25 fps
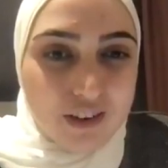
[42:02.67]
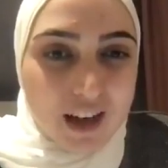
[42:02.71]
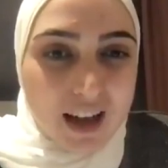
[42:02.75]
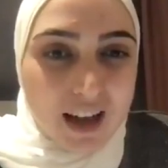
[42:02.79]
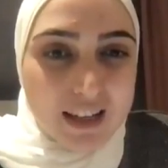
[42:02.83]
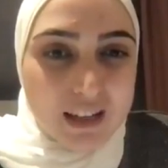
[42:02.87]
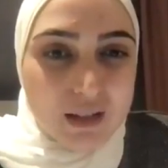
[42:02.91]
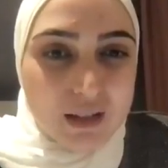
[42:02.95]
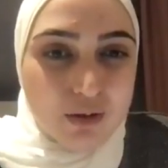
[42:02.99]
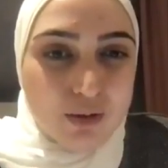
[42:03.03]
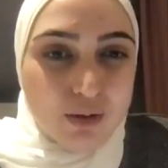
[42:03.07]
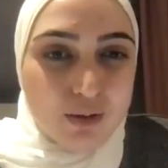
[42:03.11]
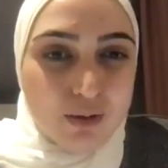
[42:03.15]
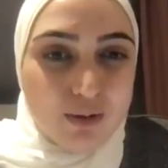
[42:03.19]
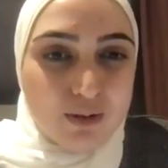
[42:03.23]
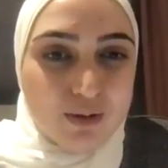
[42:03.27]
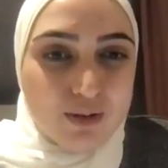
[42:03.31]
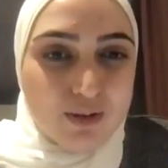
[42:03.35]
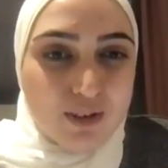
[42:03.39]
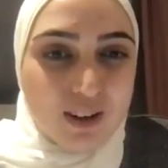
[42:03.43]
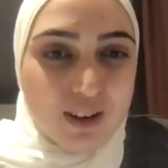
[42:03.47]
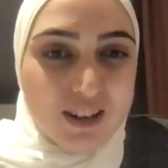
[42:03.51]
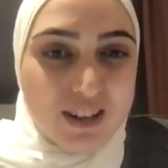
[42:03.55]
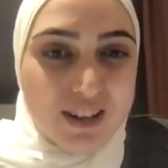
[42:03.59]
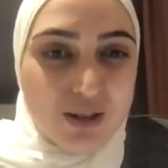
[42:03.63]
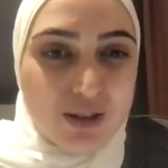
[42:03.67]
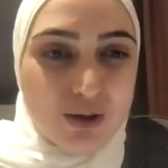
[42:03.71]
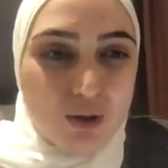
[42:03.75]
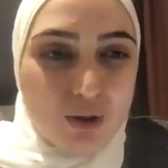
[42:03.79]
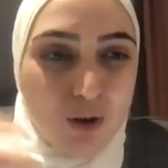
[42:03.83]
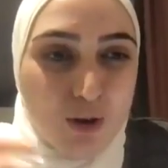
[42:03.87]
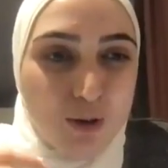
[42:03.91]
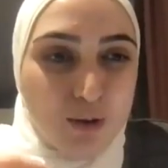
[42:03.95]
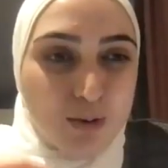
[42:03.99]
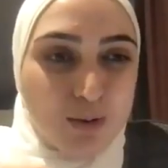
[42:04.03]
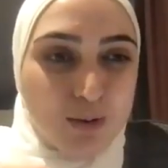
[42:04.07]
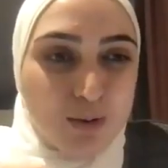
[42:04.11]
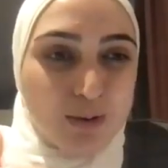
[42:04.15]
values on his
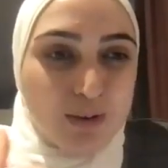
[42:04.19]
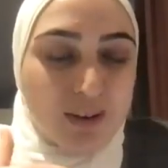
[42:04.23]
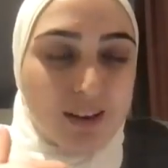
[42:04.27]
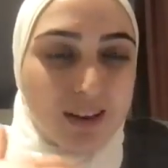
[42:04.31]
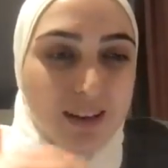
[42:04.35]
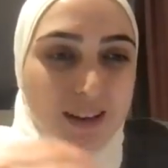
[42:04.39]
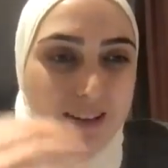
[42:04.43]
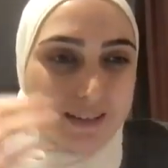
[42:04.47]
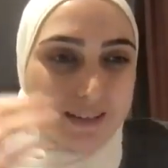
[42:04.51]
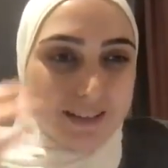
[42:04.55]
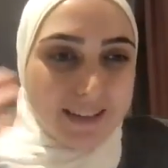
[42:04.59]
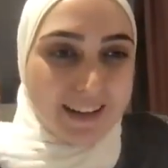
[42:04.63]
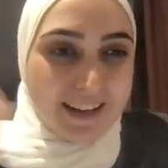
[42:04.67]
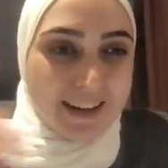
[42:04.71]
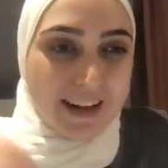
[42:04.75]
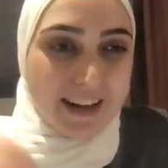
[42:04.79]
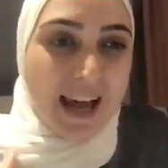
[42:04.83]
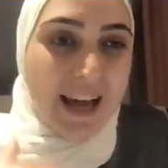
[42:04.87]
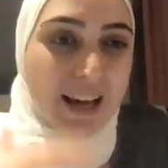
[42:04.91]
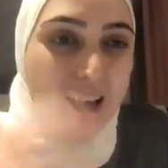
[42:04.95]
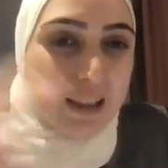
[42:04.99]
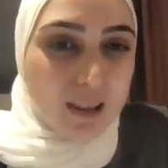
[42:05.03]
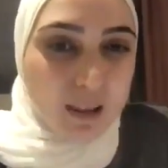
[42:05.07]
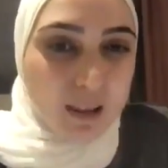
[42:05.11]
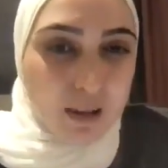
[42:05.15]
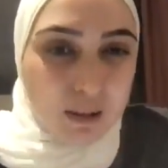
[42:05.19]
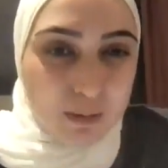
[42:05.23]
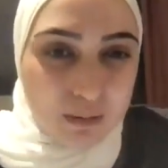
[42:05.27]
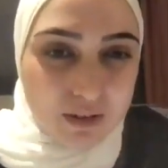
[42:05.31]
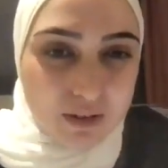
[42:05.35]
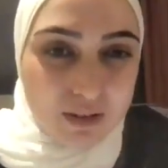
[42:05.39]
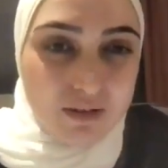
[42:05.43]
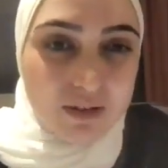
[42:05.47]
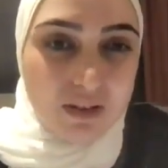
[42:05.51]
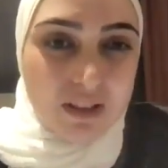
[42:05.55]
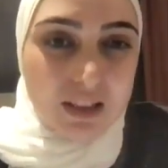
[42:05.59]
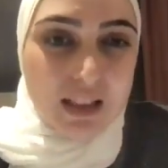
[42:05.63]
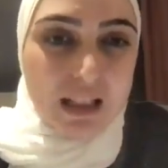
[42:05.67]
own, rank them
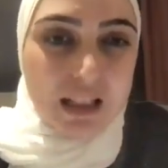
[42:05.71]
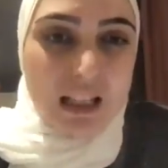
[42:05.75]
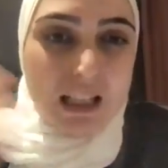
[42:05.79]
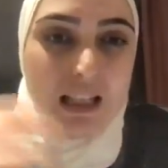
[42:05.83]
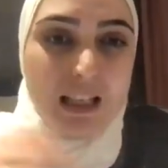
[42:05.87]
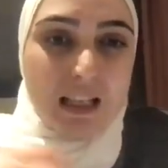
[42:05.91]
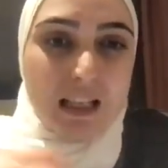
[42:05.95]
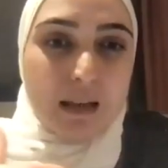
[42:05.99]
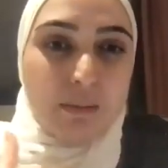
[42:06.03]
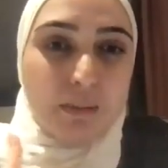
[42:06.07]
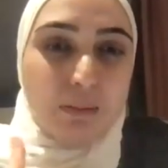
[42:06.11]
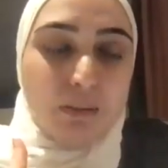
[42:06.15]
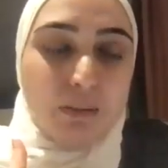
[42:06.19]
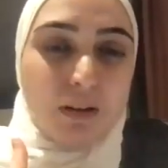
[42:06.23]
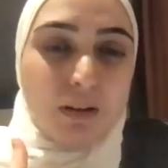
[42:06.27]
differently.